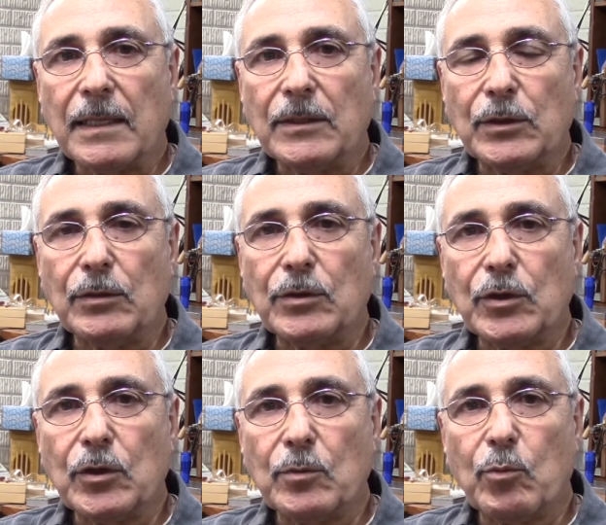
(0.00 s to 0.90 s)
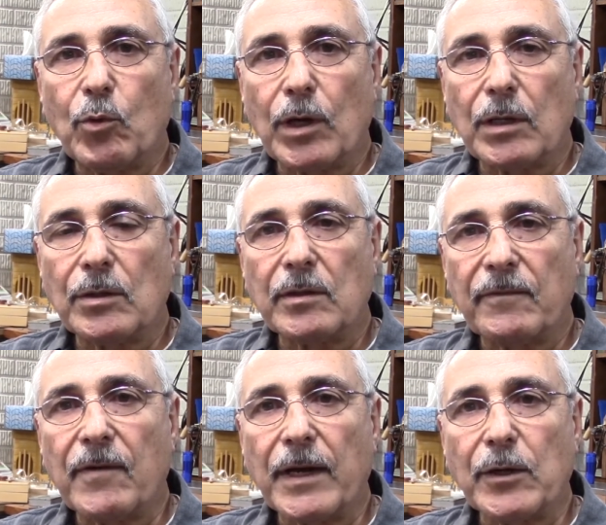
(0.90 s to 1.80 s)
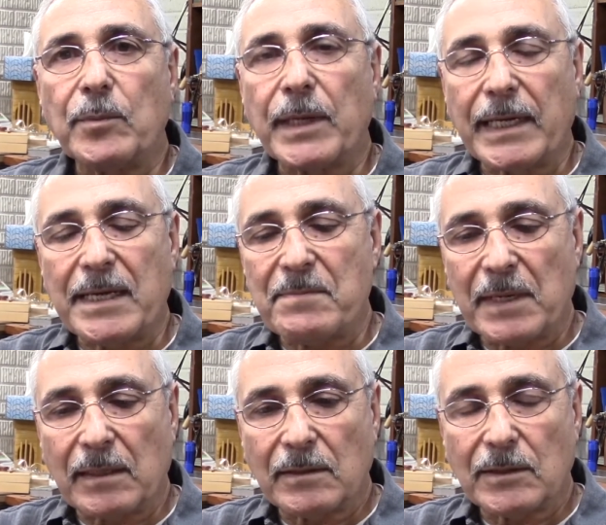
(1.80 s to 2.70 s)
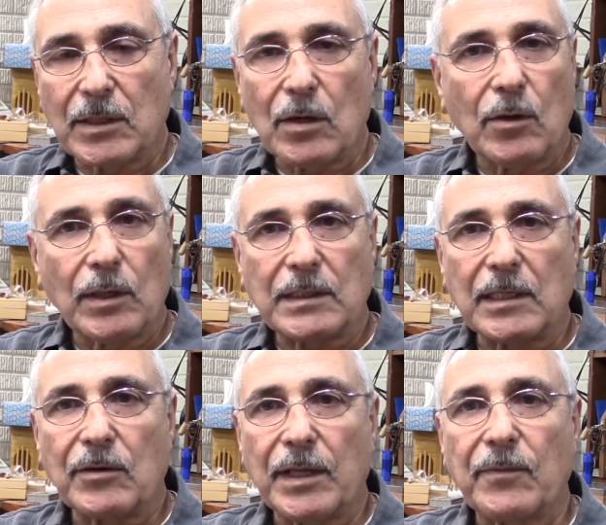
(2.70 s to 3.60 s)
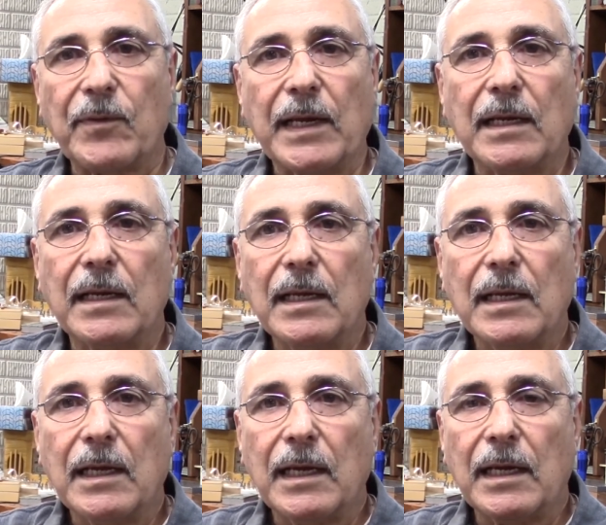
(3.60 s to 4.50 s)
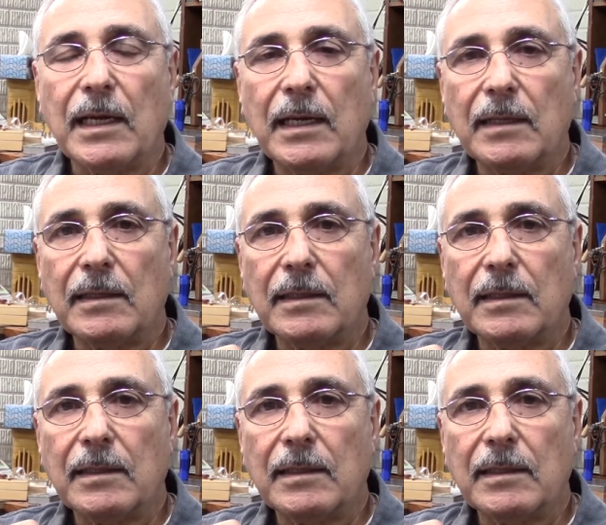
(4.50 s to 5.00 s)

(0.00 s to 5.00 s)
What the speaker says: YouTube will notify you by email. So it's a great thing, and